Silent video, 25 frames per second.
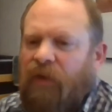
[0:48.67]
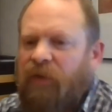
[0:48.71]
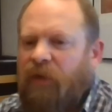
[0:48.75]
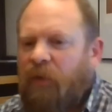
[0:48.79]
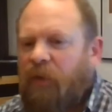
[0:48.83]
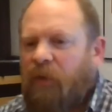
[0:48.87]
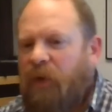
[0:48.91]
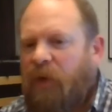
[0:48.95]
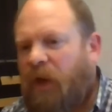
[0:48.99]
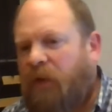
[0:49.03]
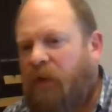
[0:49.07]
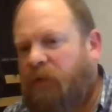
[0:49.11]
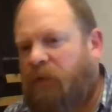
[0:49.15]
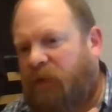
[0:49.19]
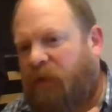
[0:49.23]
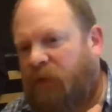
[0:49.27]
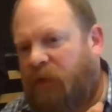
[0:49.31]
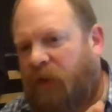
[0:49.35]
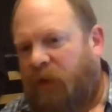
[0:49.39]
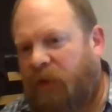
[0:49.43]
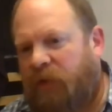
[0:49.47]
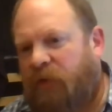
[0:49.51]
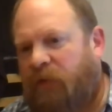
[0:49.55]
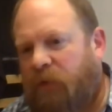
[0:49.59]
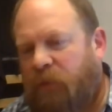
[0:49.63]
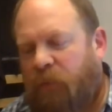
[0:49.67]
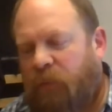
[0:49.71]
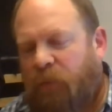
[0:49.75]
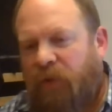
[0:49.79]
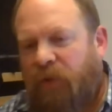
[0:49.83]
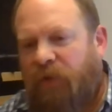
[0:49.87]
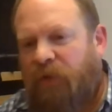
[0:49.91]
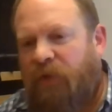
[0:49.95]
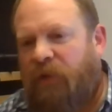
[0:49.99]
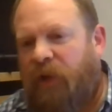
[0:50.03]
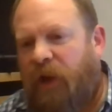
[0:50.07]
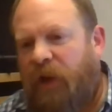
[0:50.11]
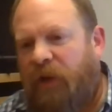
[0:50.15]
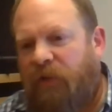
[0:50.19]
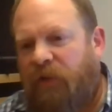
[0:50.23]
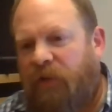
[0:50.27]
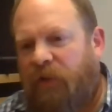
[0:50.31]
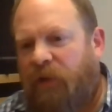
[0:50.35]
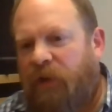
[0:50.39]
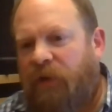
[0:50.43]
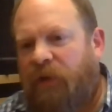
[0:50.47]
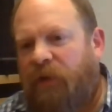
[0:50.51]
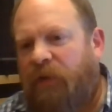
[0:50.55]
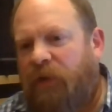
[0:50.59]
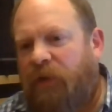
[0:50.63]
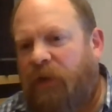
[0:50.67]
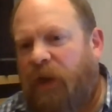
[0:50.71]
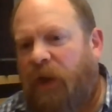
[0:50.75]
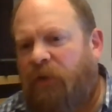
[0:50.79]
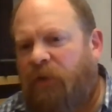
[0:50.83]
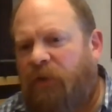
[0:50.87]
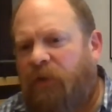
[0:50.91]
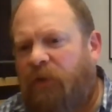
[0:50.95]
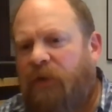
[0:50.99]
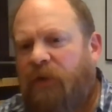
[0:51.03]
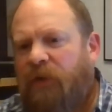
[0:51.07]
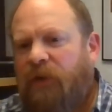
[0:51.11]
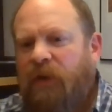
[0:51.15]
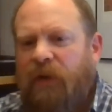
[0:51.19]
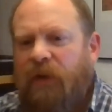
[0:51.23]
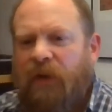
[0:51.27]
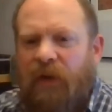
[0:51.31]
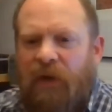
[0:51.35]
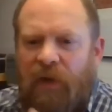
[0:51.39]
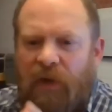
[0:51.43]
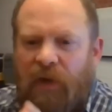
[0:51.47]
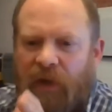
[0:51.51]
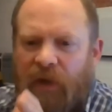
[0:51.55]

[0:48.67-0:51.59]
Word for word: So we have a technical presentation and discussion,